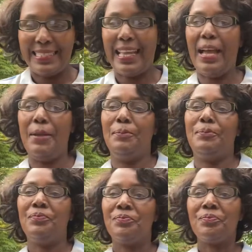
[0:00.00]
time.
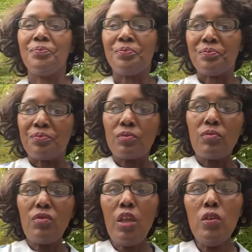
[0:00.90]

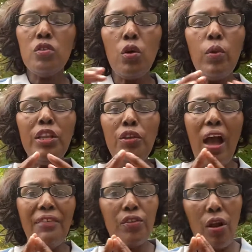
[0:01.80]
So when you
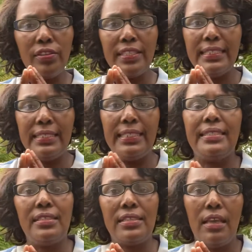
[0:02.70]
have Crohn's
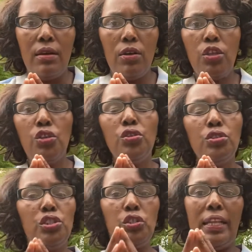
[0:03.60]
disease,
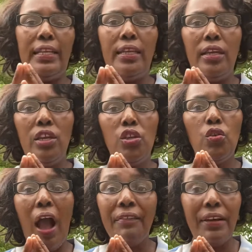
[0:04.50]
usually you
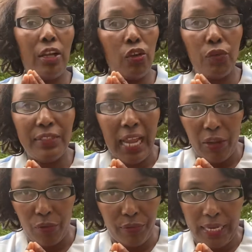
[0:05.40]
have a lot of
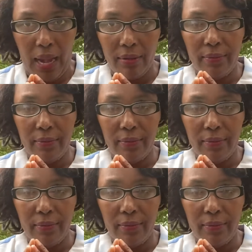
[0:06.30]
diarrhea.